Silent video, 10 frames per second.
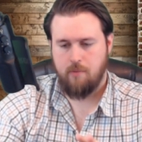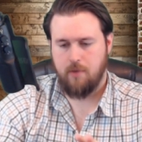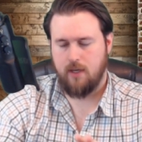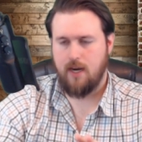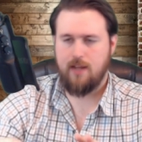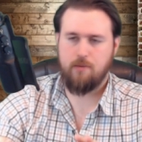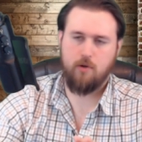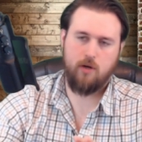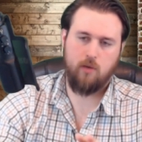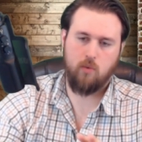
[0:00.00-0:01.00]
But Kyler
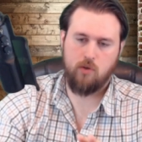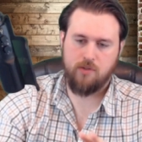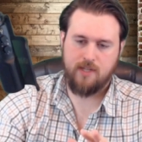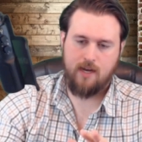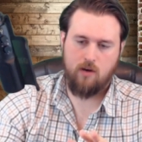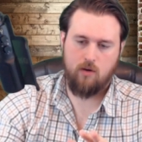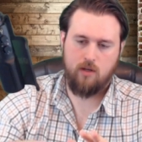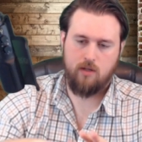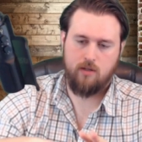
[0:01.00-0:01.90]
Murray rolls out,